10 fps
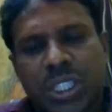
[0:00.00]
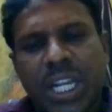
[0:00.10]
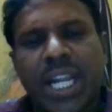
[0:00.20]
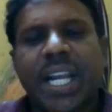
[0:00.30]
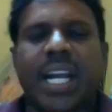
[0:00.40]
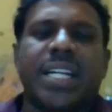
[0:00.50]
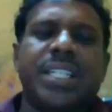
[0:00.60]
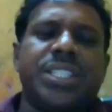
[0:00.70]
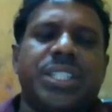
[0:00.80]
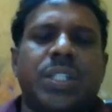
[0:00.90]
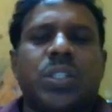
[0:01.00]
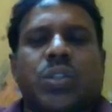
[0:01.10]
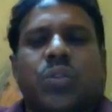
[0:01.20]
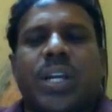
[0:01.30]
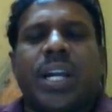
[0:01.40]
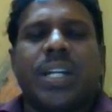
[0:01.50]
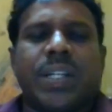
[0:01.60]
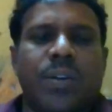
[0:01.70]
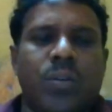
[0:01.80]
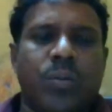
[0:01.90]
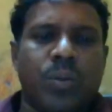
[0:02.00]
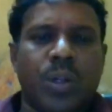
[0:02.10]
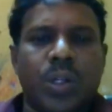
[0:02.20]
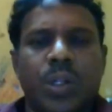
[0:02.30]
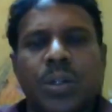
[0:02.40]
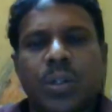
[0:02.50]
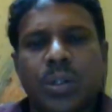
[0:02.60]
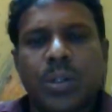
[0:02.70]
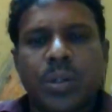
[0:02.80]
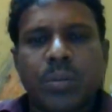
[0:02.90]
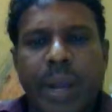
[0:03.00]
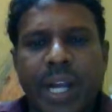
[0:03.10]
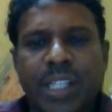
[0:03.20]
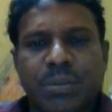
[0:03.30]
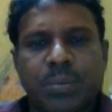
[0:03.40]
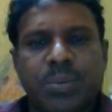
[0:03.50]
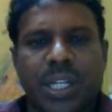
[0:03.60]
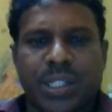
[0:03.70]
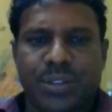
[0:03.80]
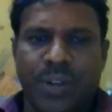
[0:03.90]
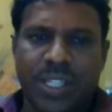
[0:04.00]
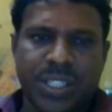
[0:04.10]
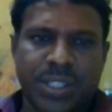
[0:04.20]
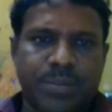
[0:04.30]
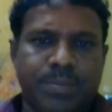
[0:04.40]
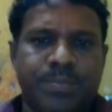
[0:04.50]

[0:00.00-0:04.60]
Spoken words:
three conditions to get maximum satisfaction.